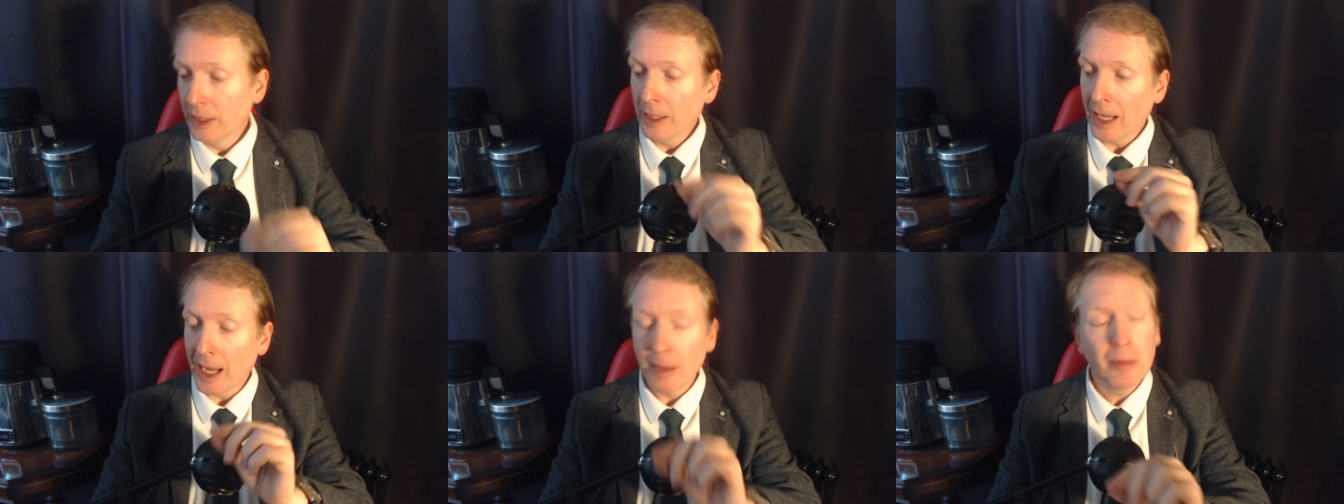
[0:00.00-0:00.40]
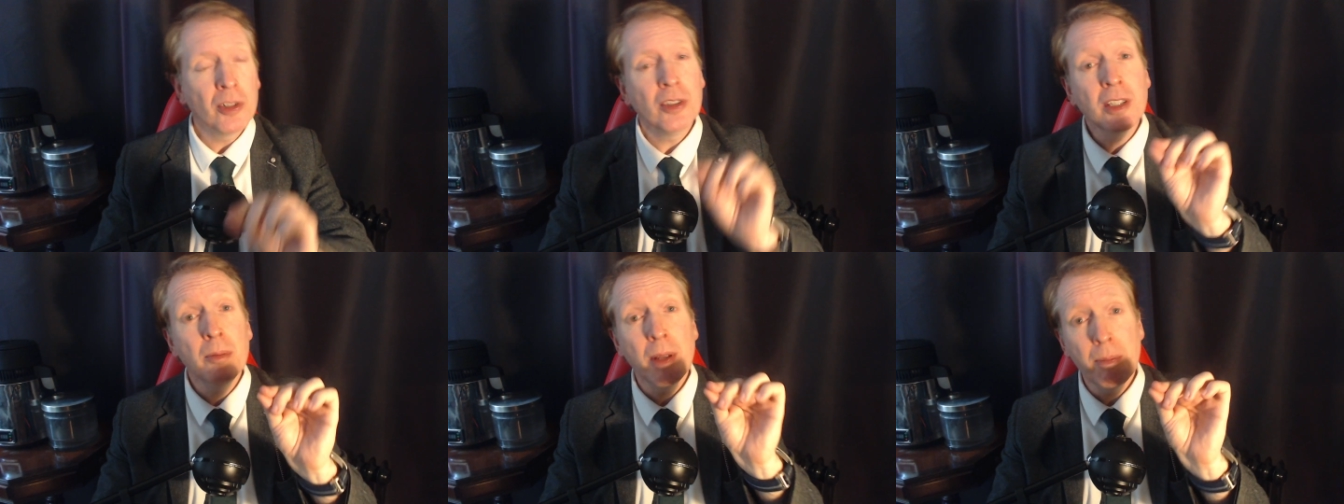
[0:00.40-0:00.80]
I'm going
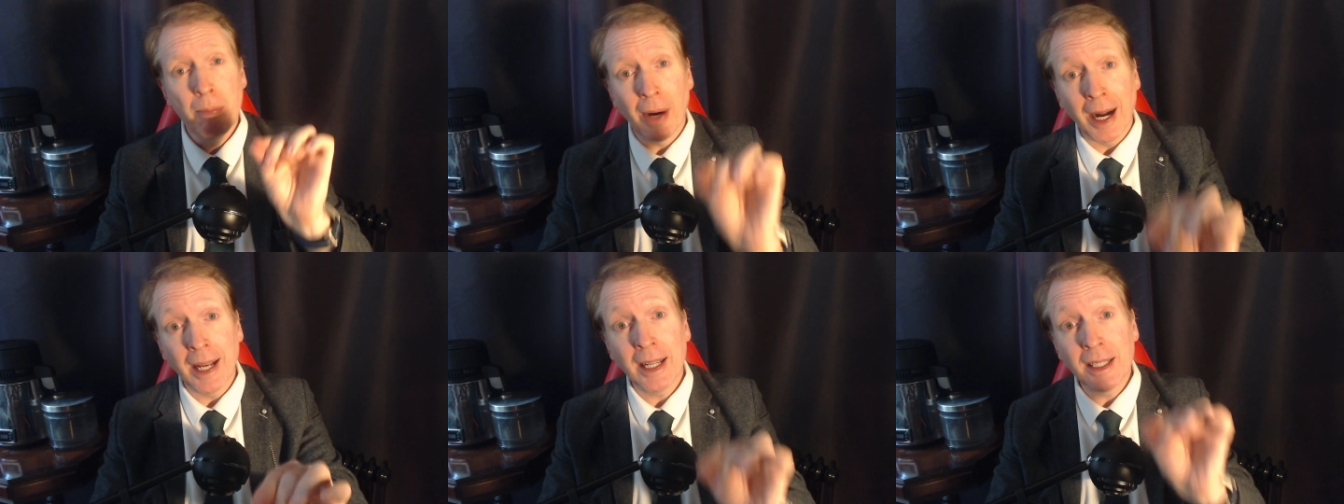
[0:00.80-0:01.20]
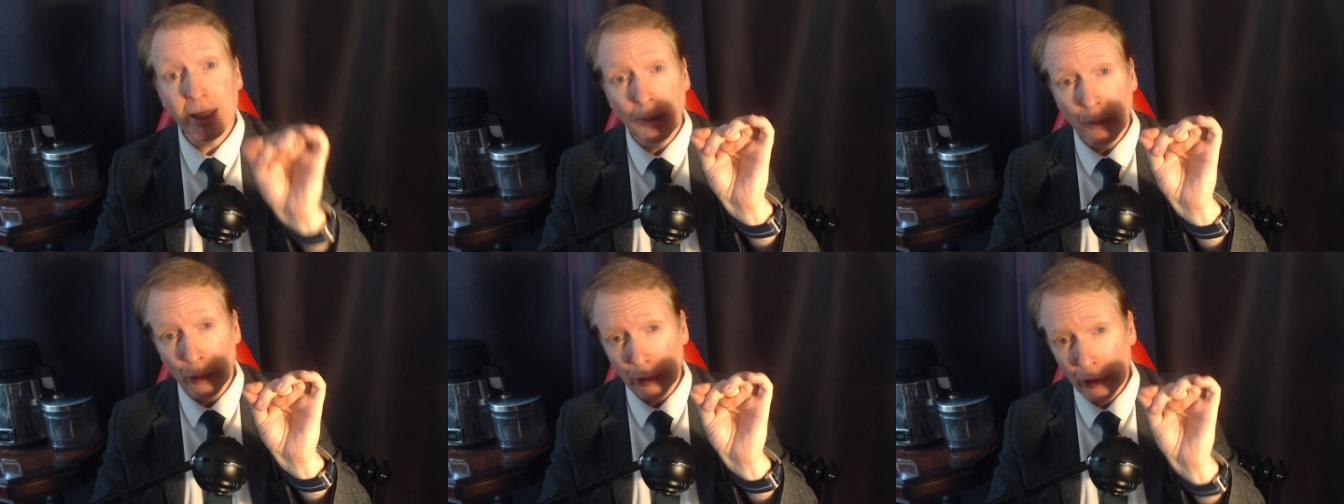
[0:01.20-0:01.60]
to be buying the
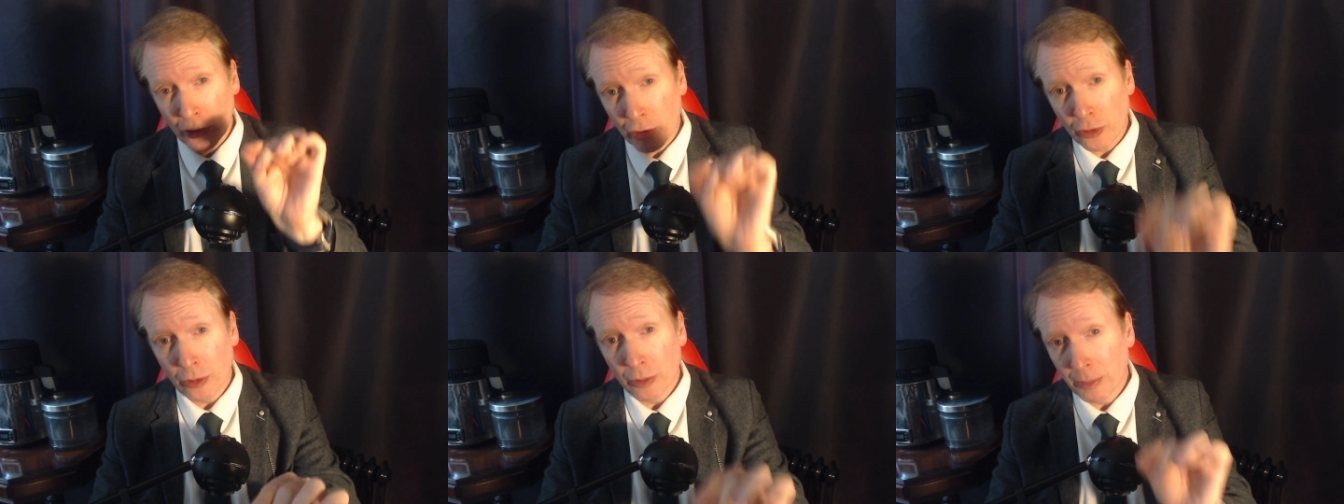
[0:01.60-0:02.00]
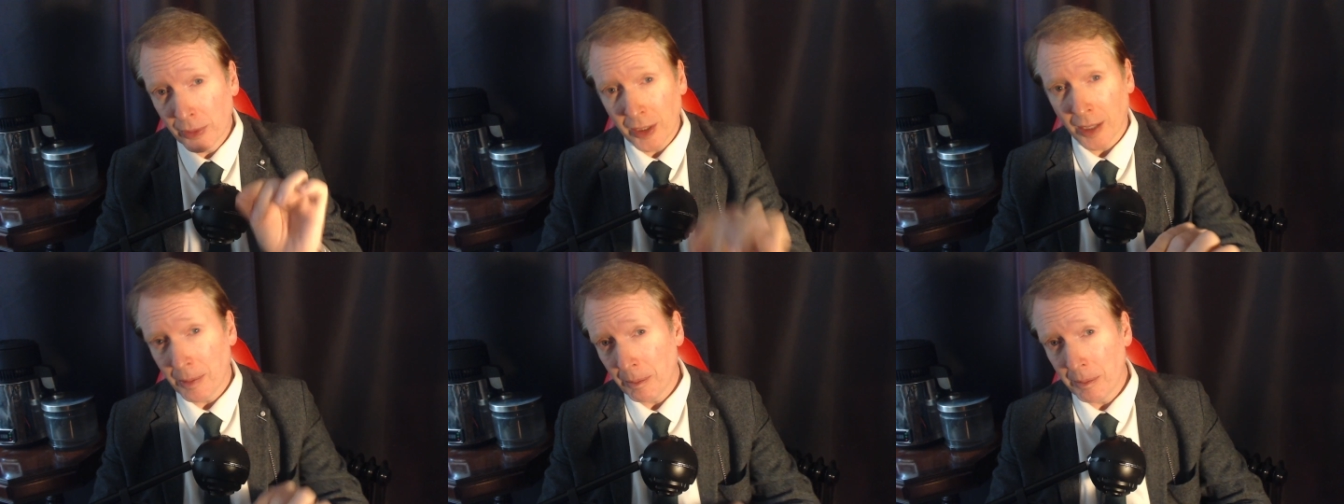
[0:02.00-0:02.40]
most souped
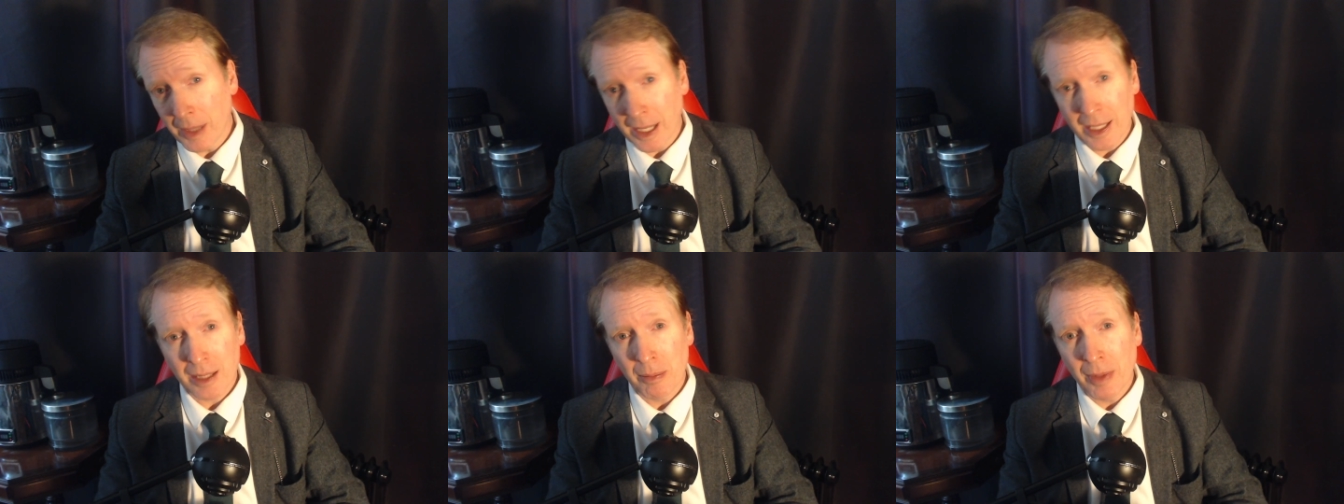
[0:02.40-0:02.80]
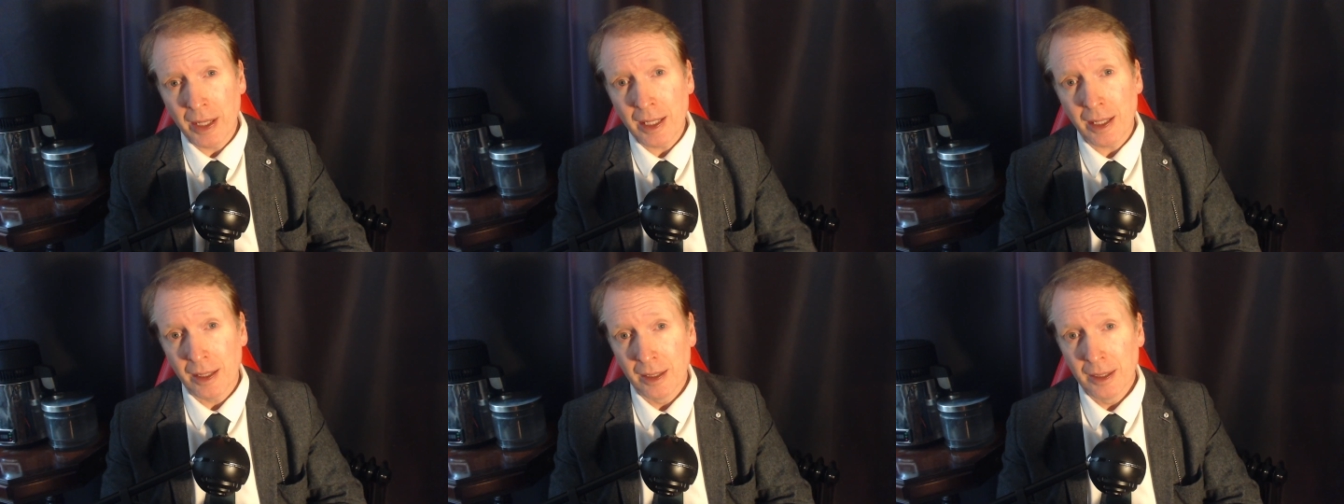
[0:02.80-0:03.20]
up Mac
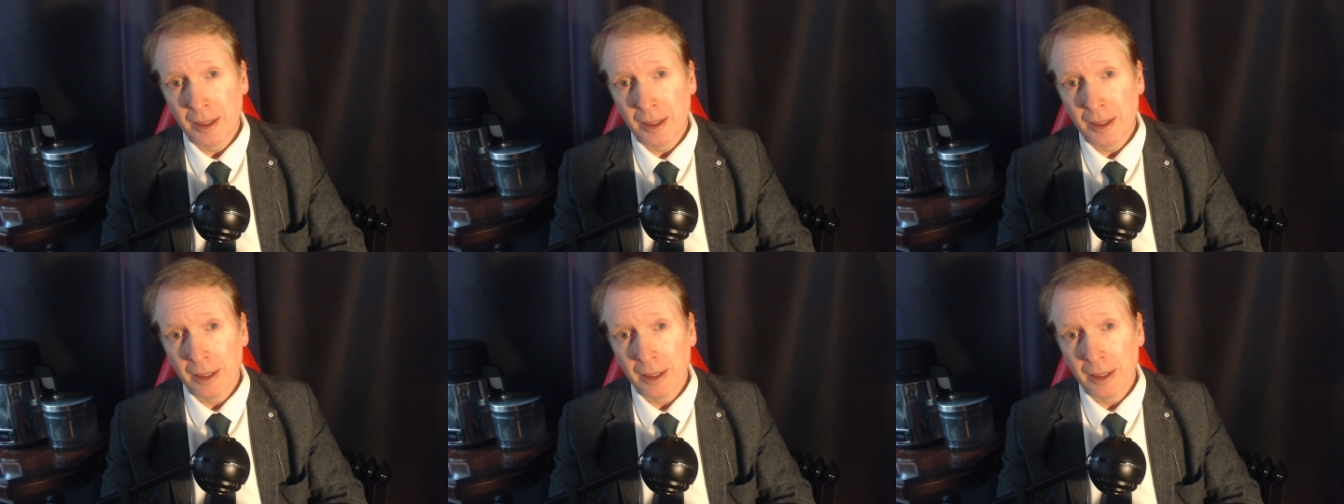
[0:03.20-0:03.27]
Mini